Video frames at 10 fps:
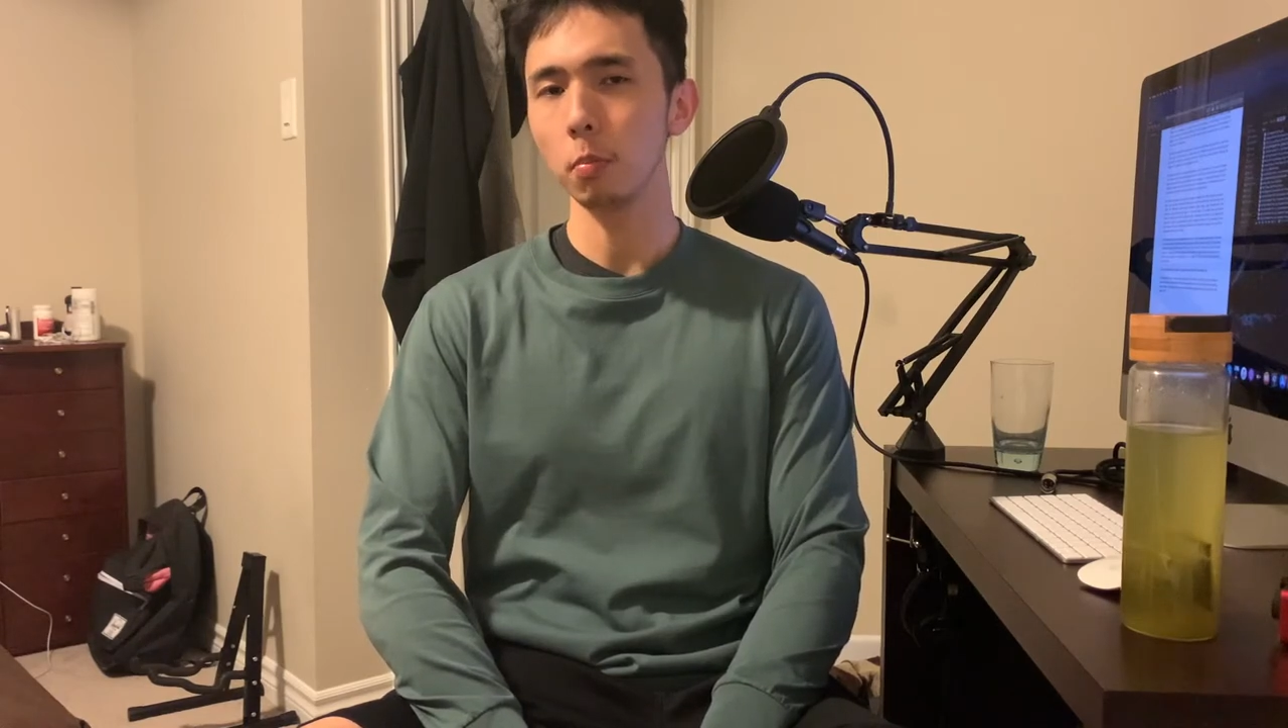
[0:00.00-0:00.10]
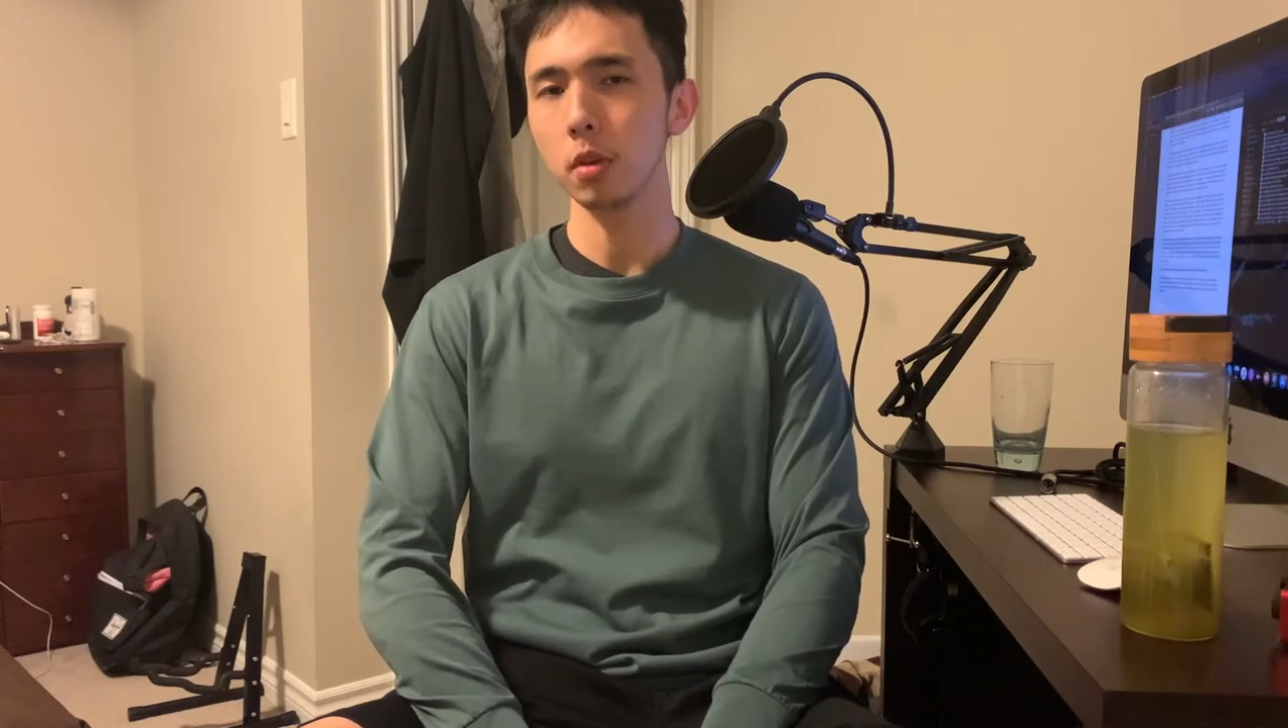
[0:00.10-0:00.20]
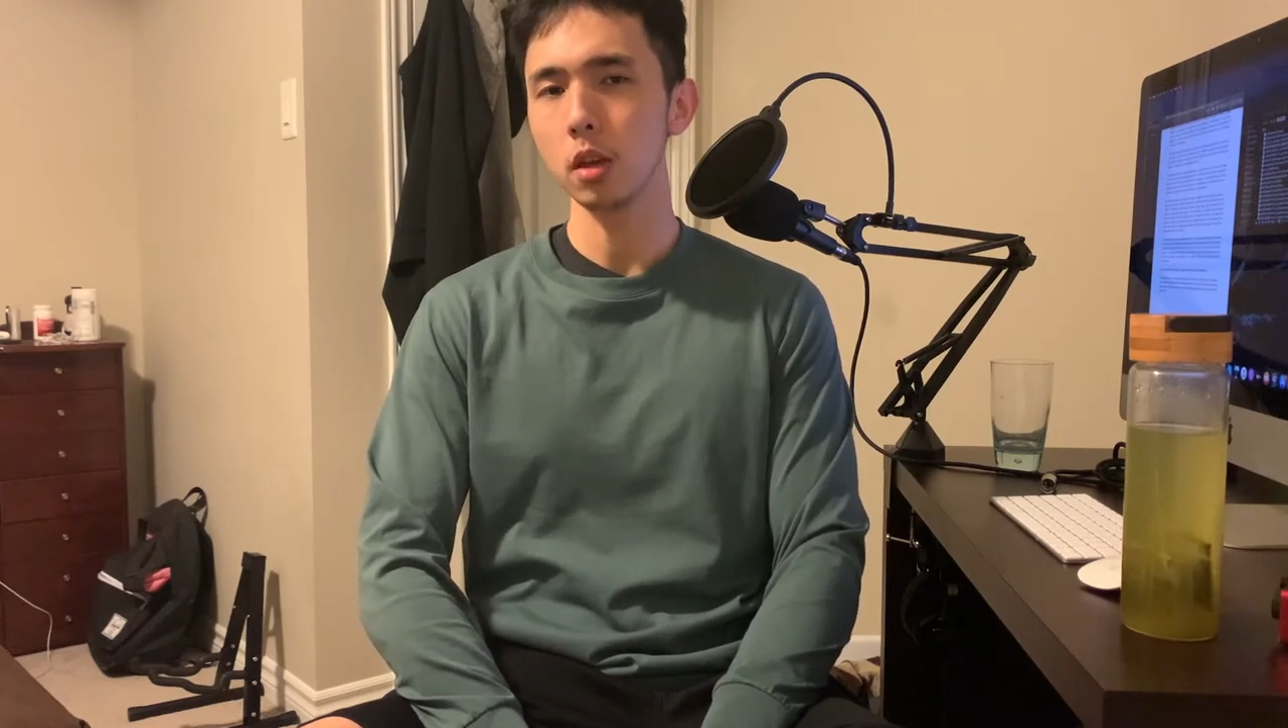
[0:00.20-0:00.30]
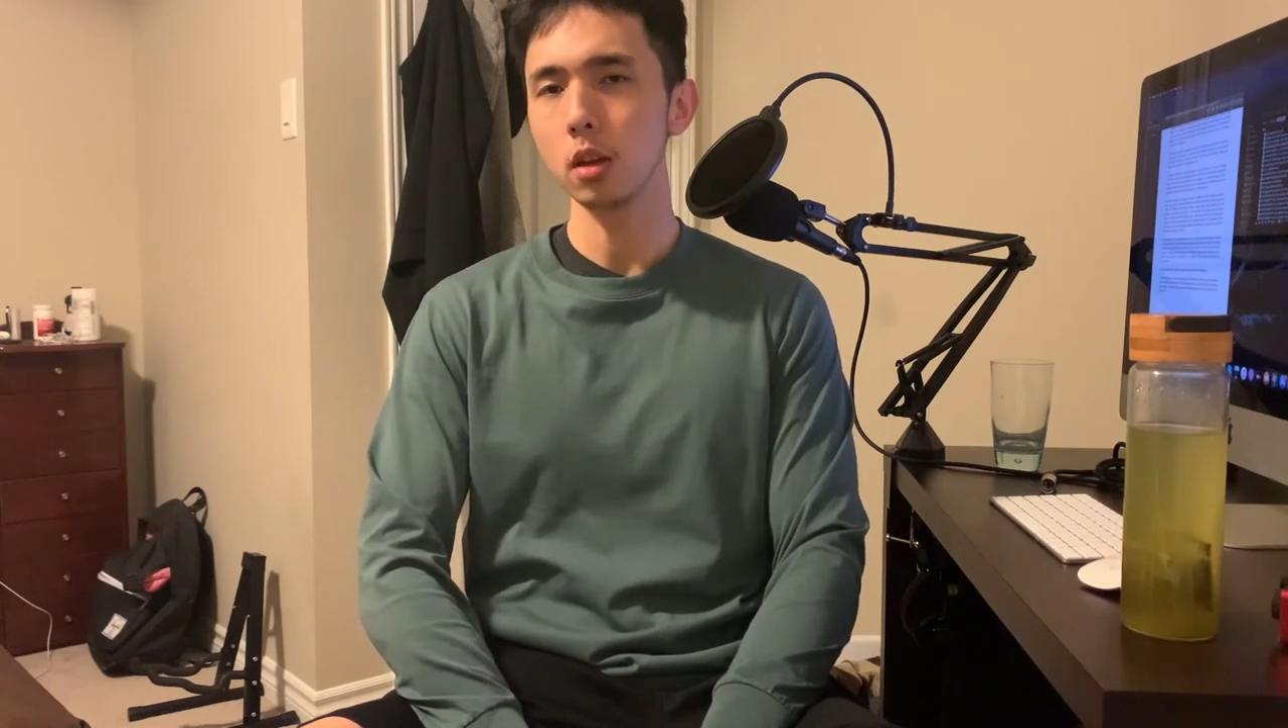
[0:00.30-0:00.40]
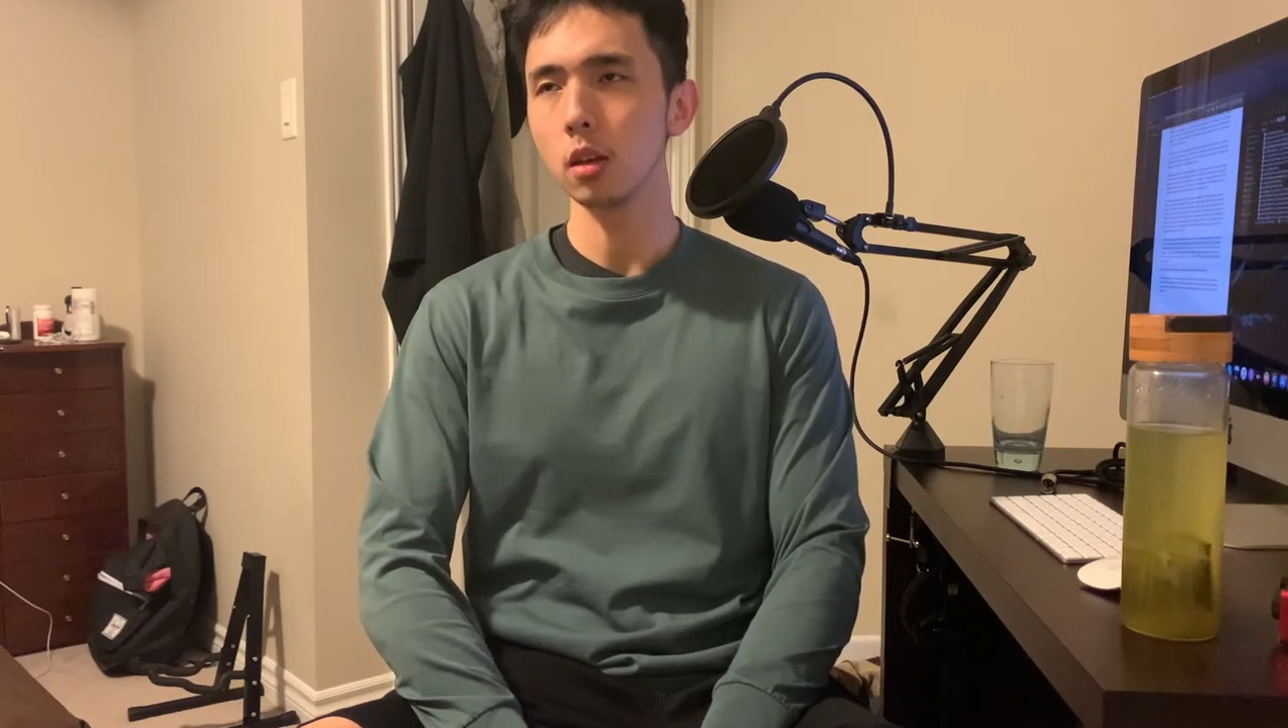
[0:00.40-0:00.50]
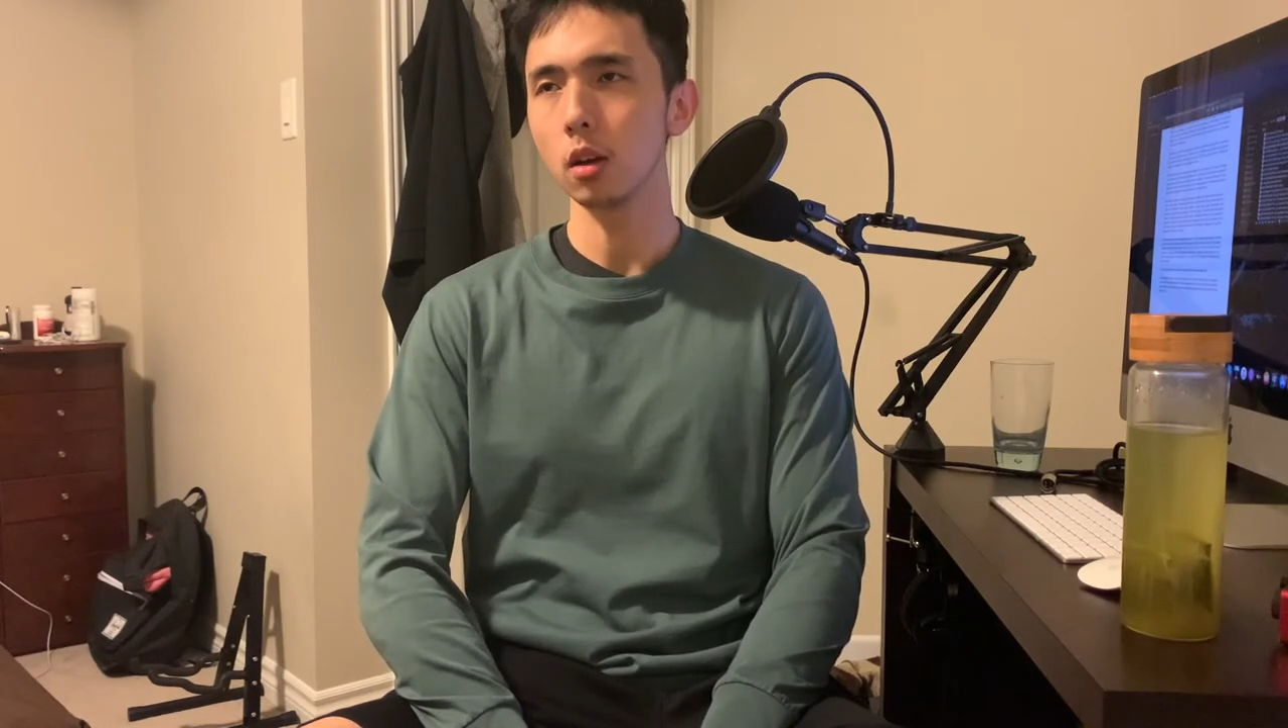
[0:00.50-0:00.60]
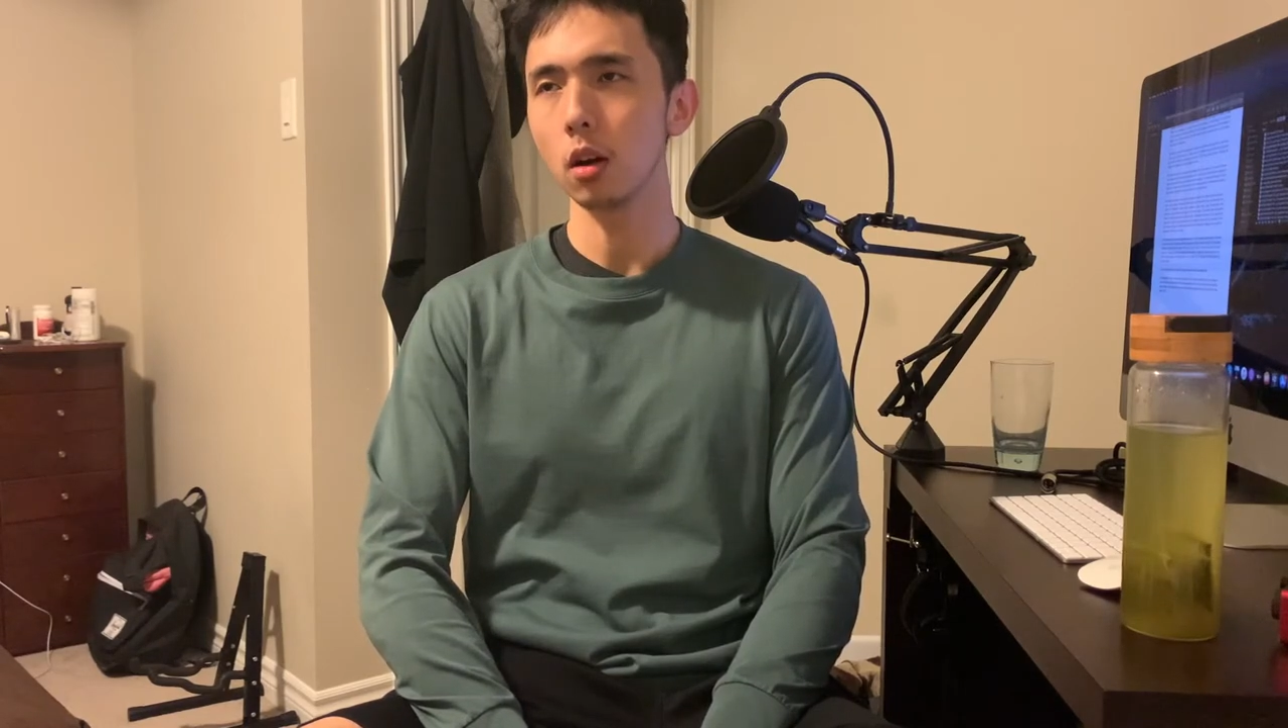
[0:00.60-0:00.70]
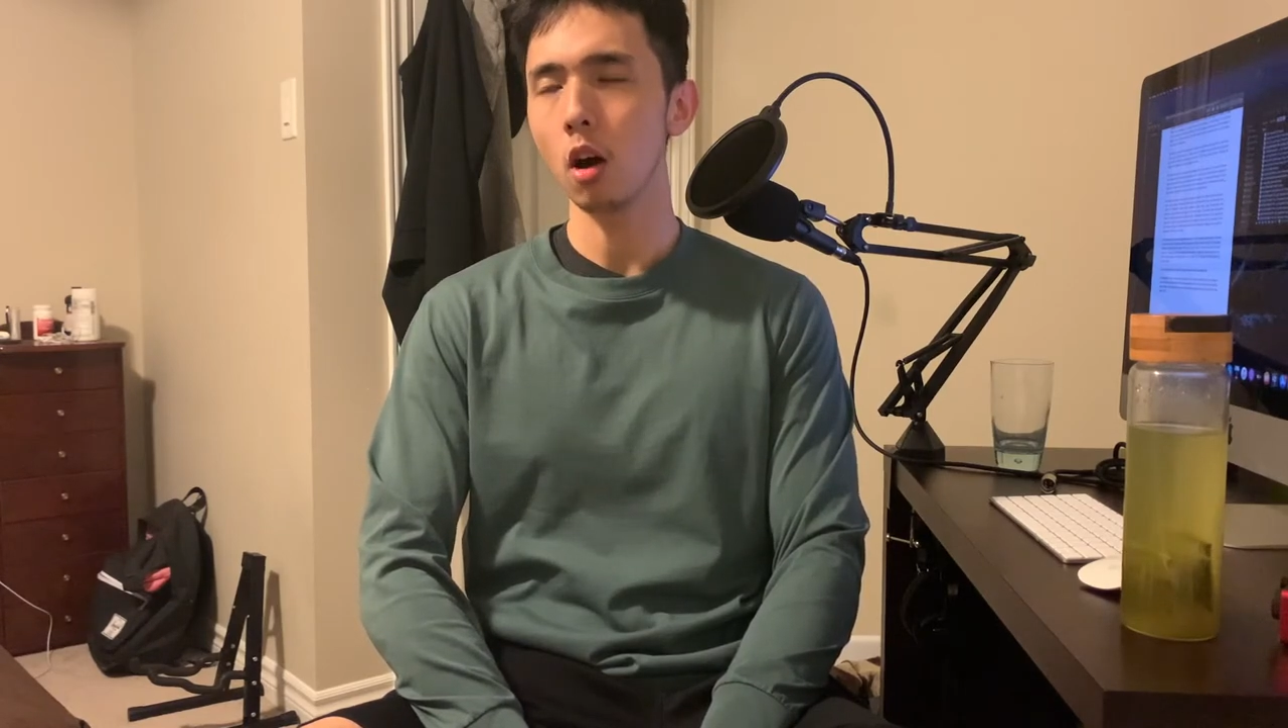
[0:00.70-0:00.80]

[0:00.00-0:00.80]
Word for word: me